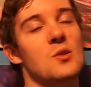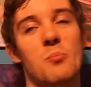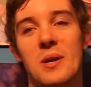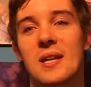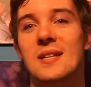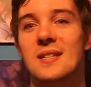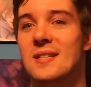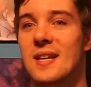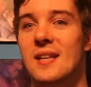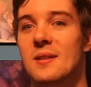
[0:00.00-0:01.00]
obedient to
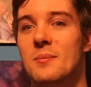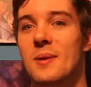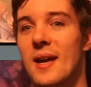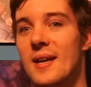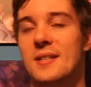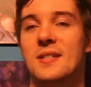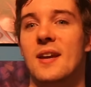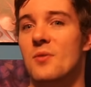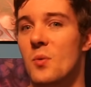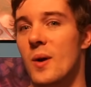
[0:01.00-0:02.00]
Salem as
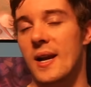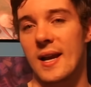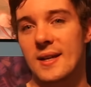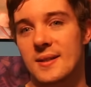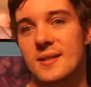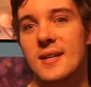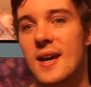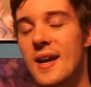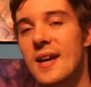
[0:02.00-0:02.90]
everyone else.